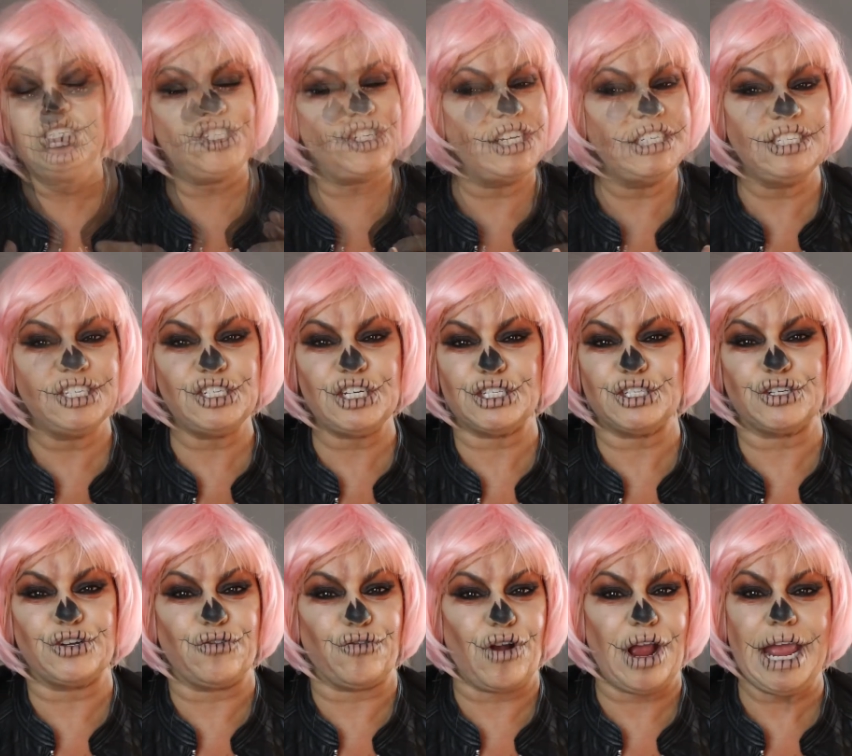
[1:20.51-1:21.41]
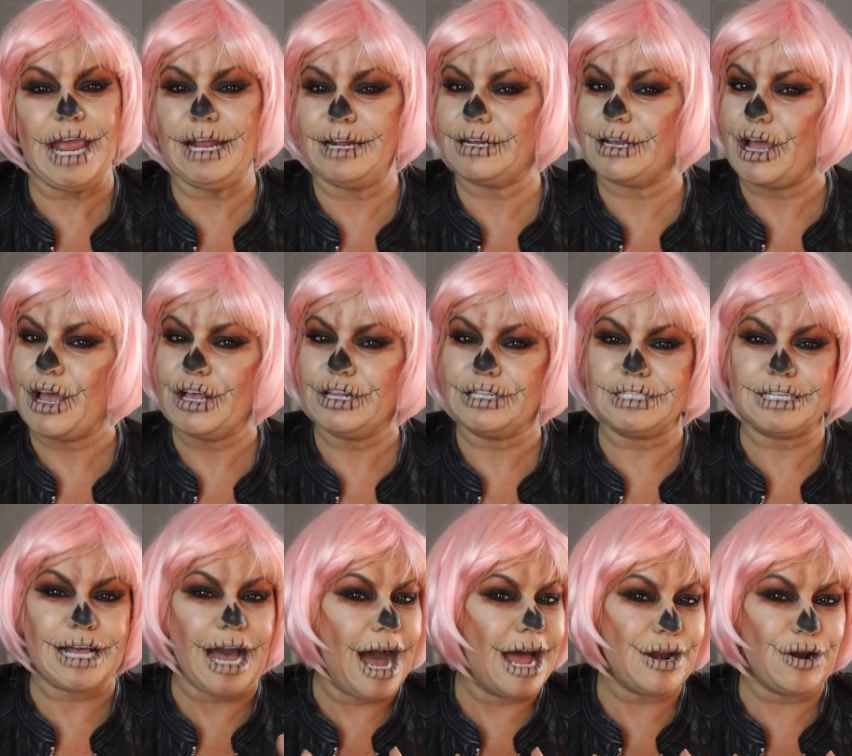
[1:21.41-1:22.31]
She's just great, it's
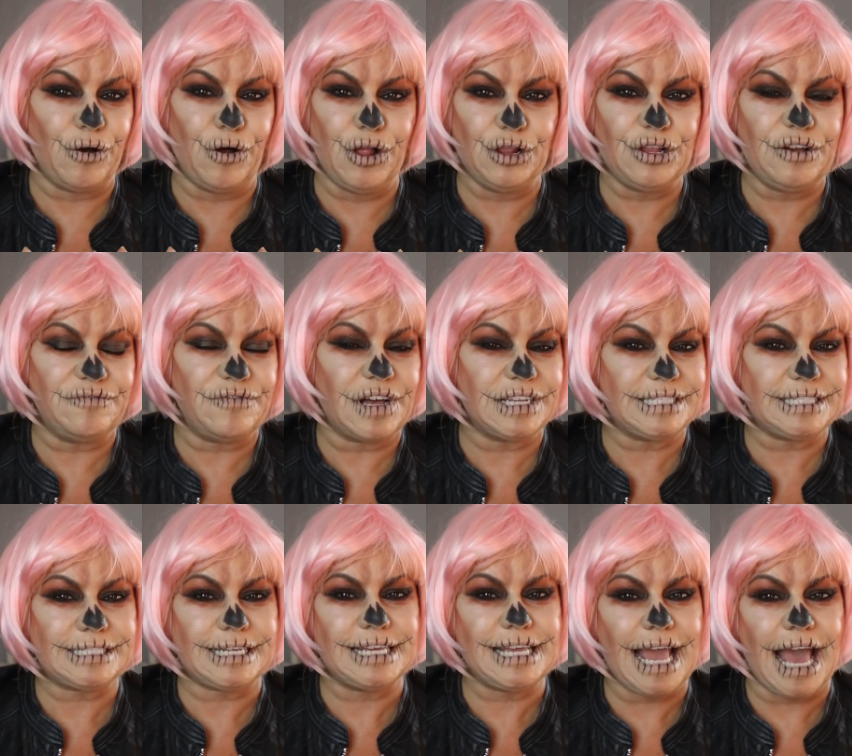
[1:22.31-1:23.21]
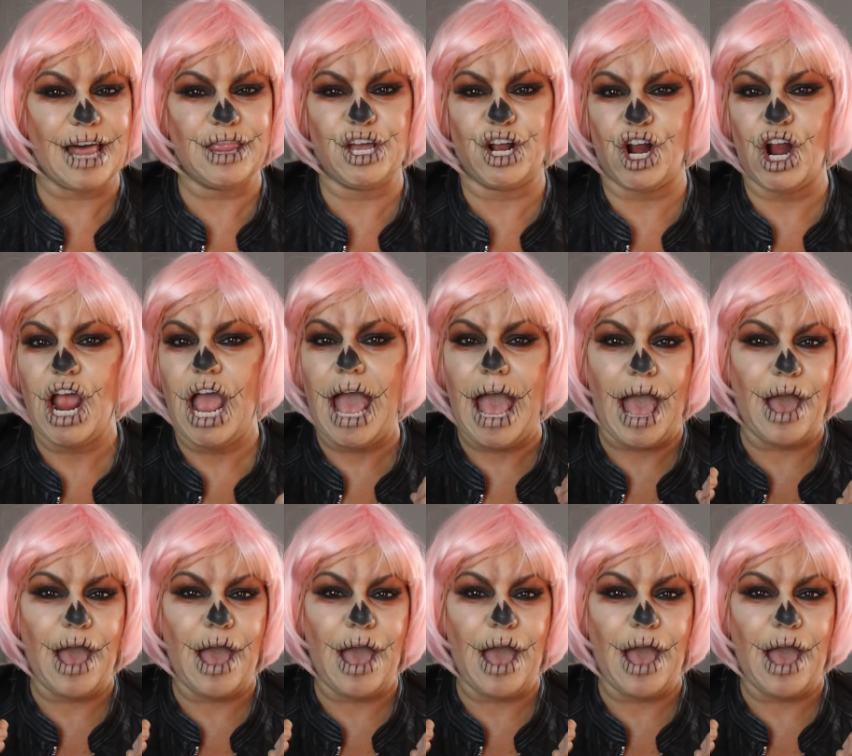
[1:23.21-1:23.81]
gotten all of us together,